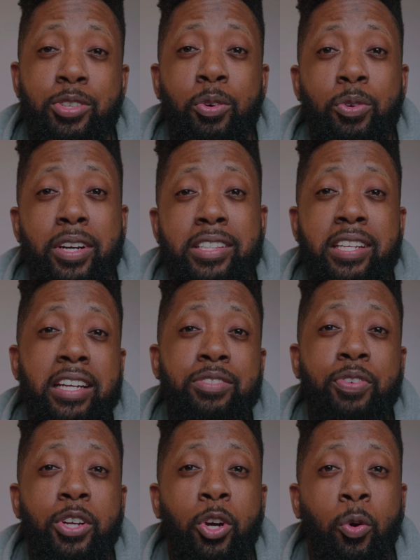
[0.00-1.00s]
So in
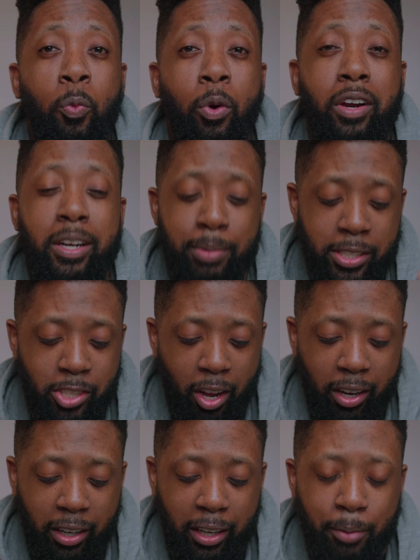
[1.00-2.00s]
today's video, we're going to be
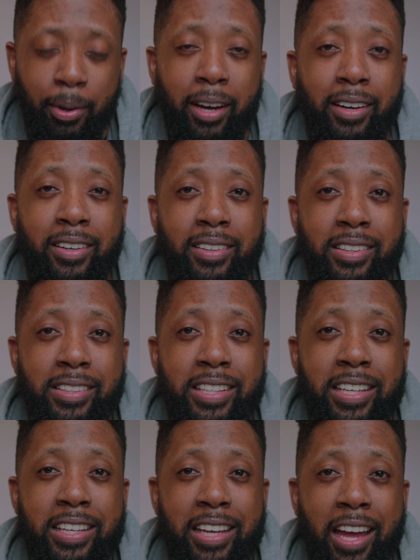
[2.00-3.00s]
talking about
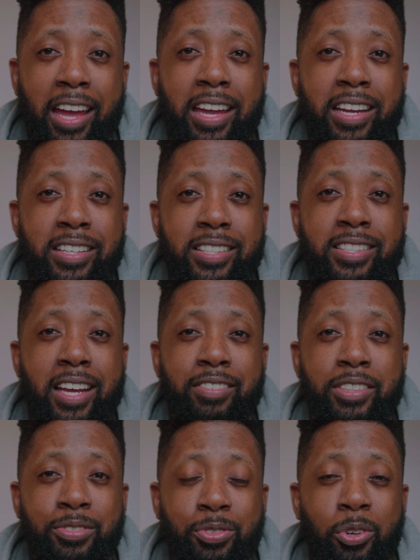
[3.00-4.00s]
the
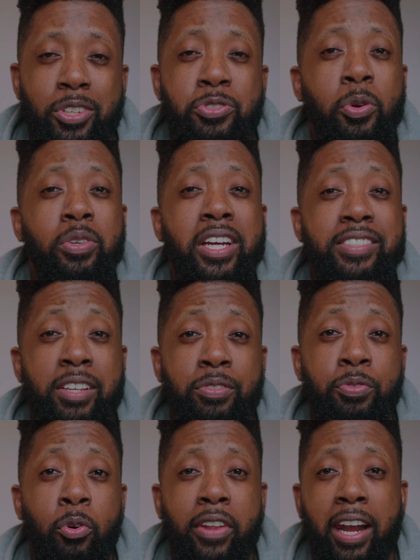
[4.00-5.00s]
A7IV, the Sony
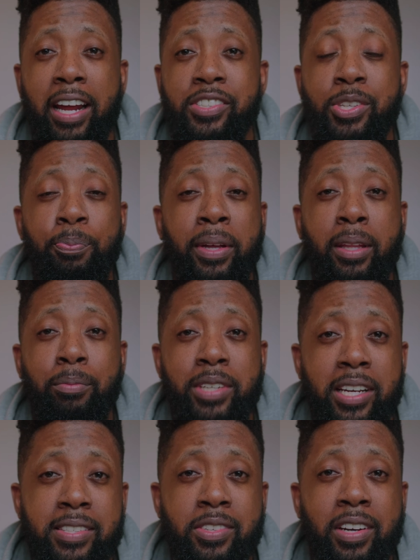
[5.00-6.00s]
A7IV that I actually picked up
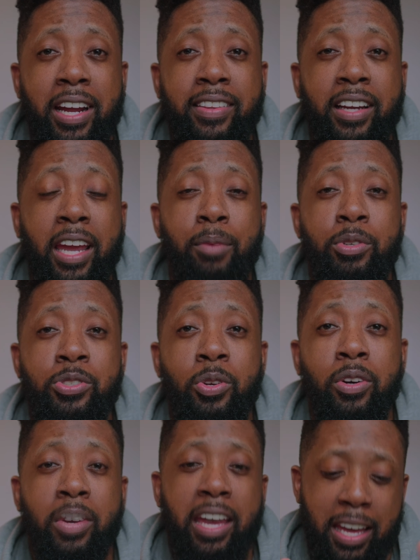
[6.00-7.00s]
yesterday at the camera
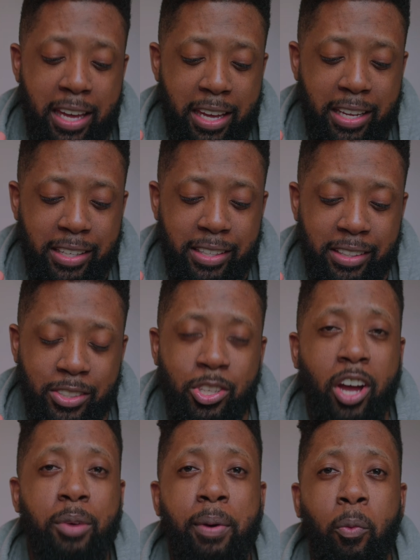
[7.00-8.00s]
store, and
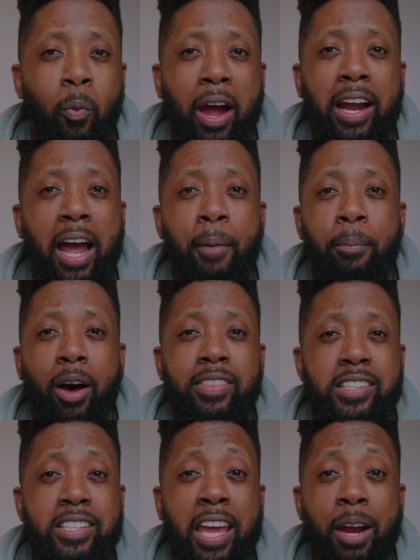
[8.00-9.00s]
talk about why I bought
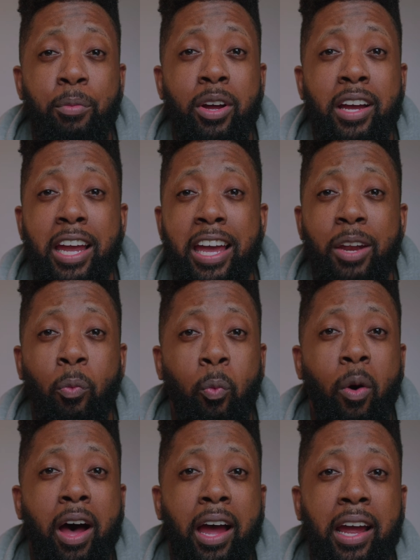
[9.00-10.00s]
this camera and
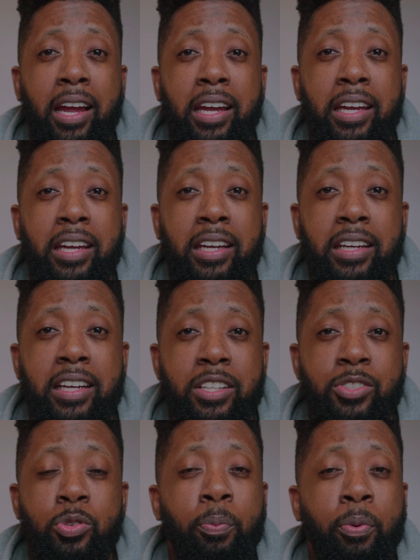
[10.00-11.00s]
why
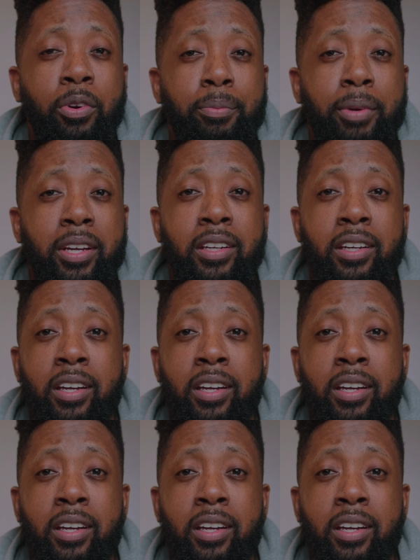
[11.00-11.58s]
it's so important to me.